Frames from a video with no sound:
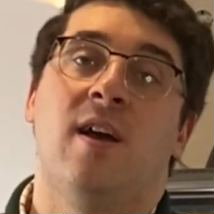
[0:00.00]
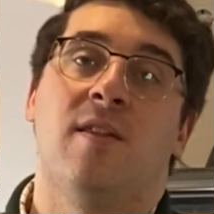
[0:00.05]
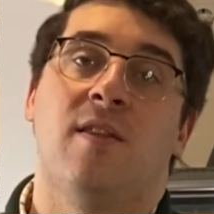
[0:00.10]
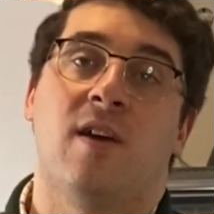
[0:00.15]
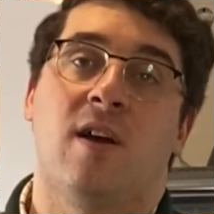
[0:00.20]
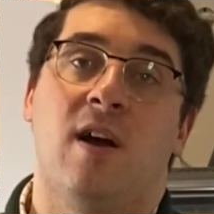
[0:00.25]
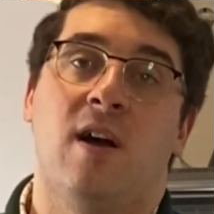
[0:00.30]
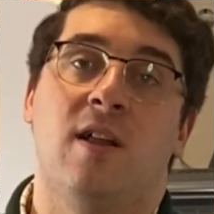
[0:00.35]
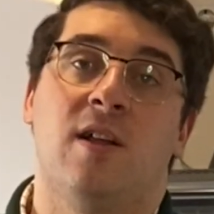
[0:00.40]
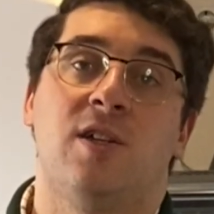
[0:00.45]
The
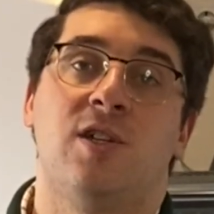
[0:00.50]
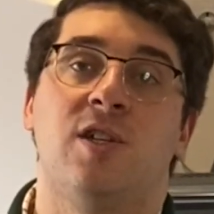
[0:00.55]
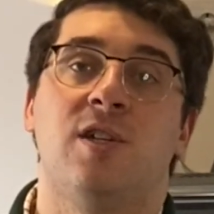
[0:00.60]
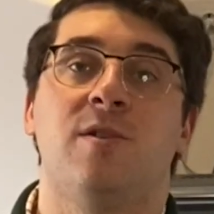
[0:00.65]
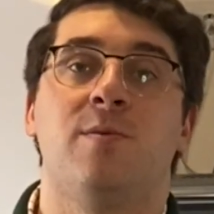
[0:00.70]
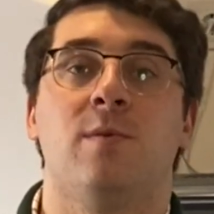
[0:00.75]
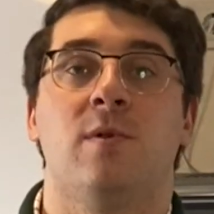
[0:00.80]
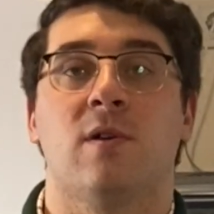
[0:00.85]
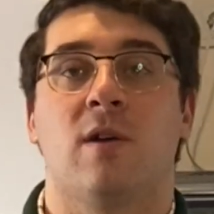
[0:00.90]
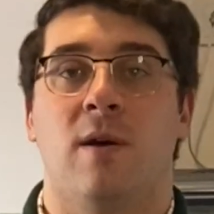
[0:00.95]

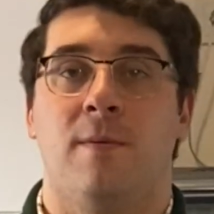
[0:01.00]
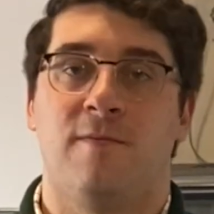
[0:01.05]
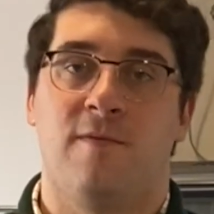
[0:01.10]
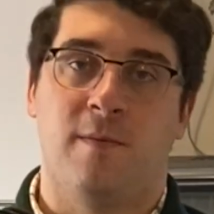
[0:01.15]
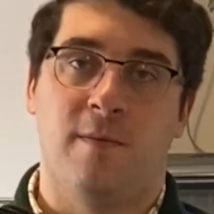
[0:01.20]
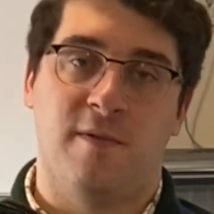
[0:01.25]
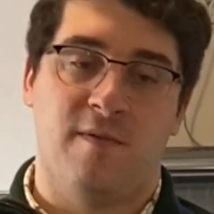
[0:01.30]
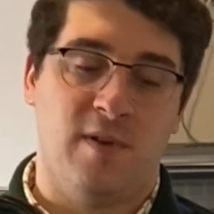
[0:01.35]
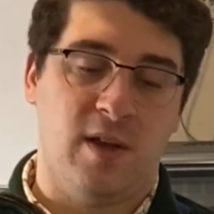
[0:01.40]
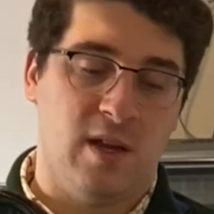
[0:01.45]
collagen will come
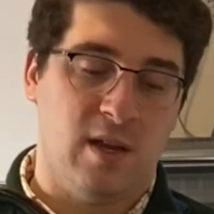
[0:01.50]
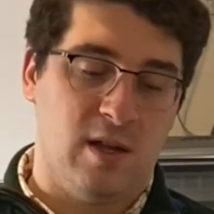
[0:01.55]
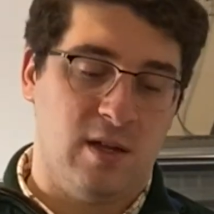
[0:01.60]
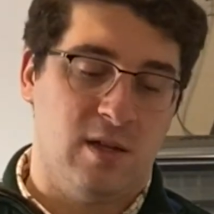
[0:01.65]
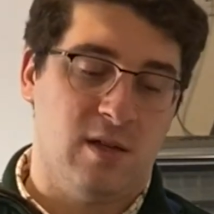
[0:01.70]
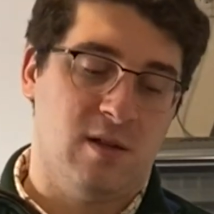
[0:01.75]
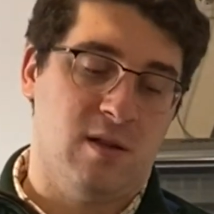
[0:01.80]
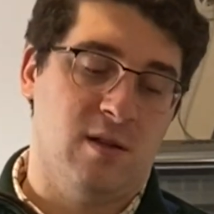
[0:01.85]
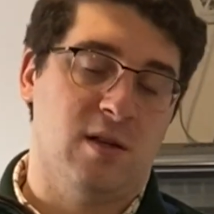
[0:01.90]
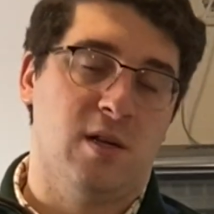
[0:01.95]
from the feet
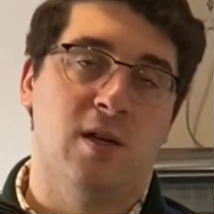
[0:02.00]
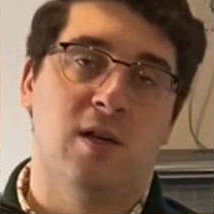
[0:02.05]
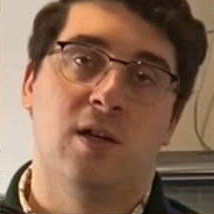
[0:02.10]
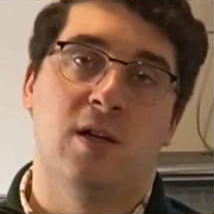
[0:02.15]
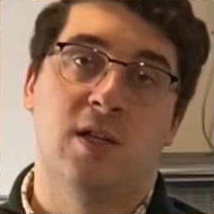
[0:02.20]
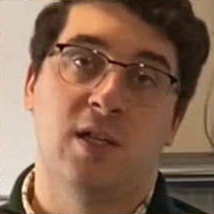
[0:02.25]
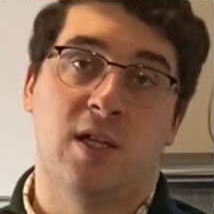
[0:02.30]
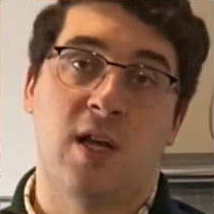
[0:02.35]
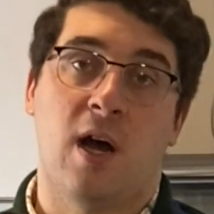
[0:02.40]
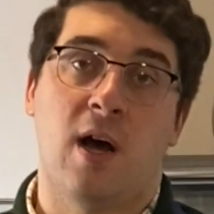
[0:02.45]
into the
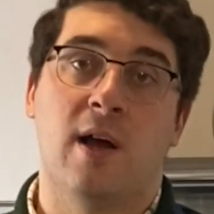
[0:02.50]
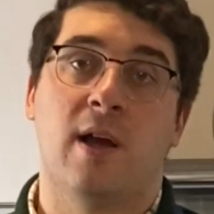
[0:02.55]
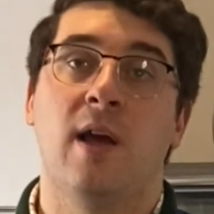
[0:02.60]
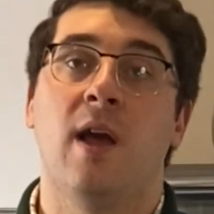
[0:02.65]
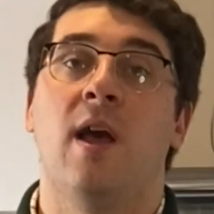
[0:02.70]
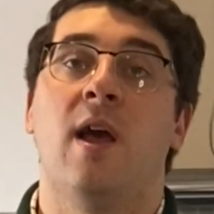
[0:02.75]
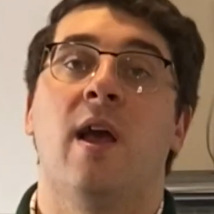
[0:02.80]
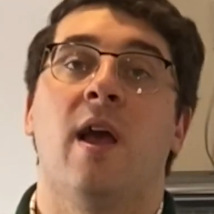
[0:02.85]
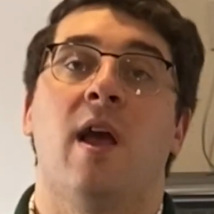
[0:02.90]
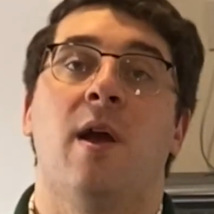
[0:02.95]
stock,
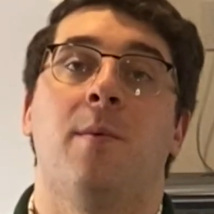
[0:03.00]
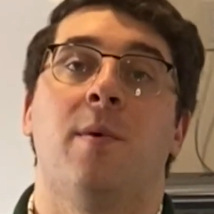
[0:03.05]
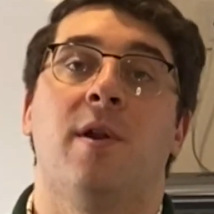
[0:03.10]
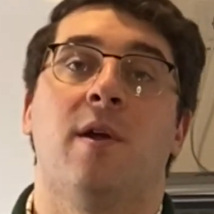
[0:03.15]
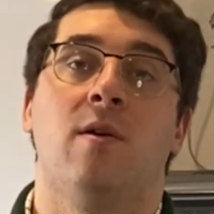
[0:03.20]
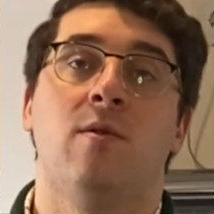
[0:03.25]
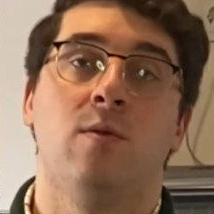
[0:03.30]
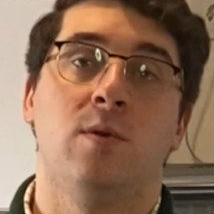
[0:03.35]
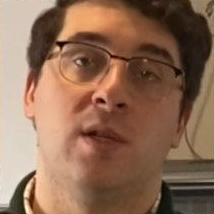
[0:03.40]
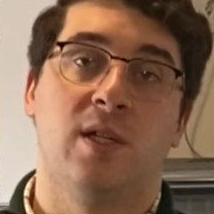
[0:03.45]
and when
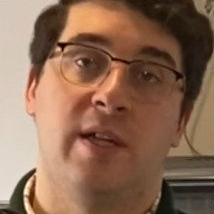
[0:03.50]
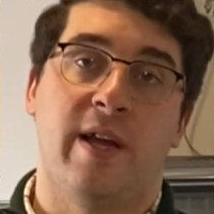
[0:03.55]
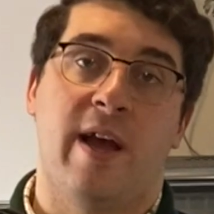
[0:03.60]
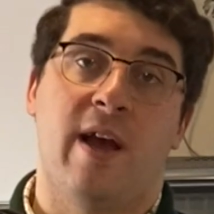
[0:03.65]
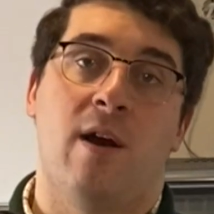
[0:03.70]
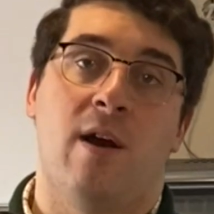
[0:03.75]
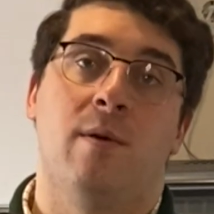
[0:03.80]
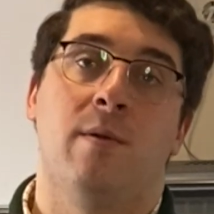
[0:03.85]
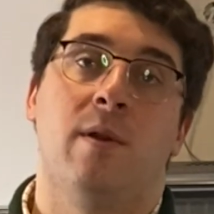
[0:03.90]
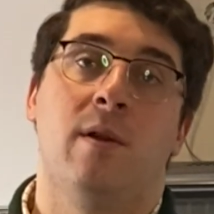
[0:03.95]
it cools
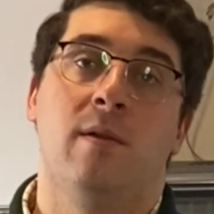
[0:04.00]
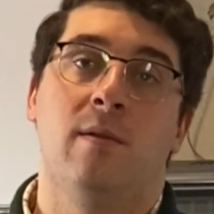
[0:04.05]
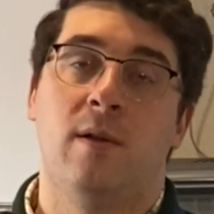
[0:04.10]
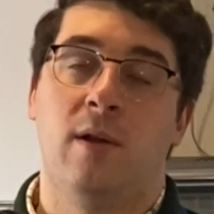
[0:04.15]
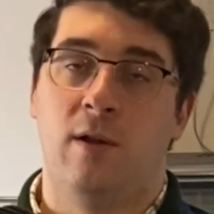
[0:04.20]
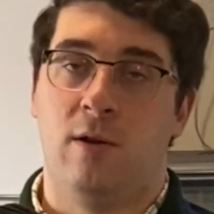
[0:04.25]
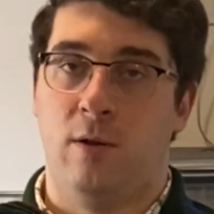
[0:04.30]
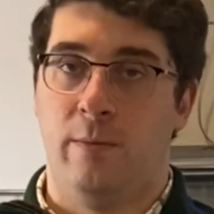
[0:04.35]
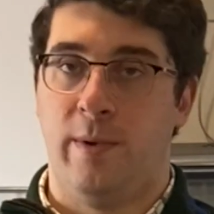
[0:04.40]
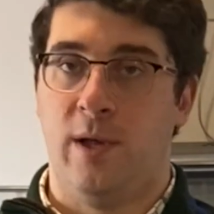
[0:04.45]
down,
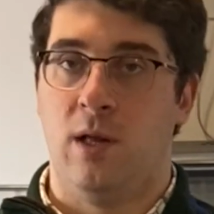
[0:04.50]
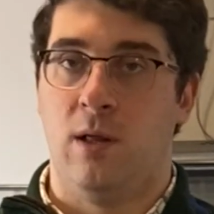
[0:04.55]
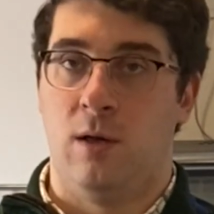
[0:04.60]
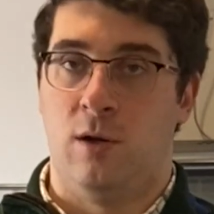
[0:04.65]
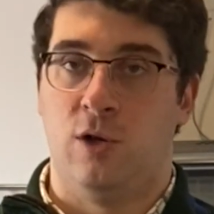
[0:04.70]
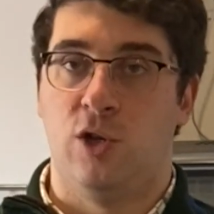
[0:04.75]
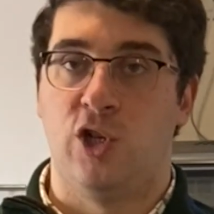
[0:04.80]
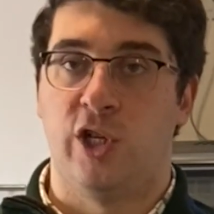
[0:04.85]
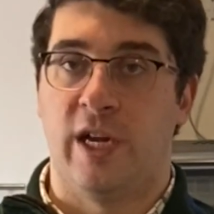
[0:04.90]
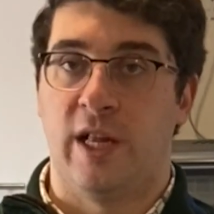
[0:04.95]
it'll be a
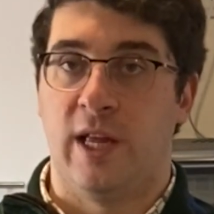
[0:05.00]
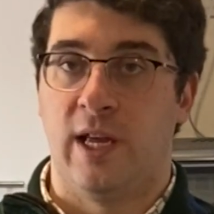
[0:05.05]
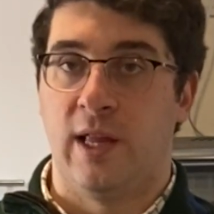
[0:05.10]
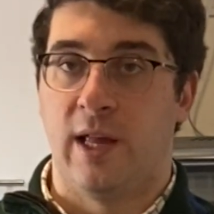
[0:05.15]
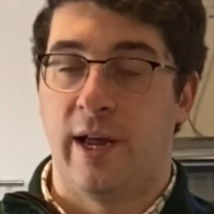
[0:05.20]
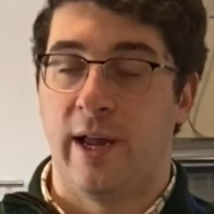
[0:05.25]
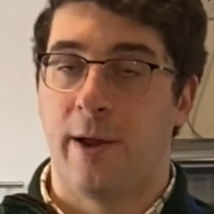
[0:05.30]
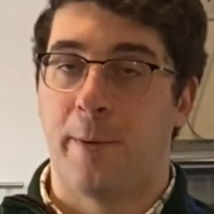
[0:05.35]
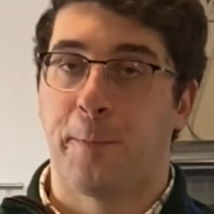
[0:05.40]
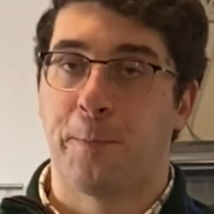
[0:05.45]
little
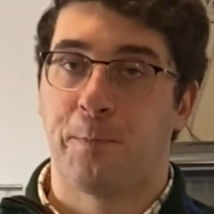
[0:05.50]
jelly-like.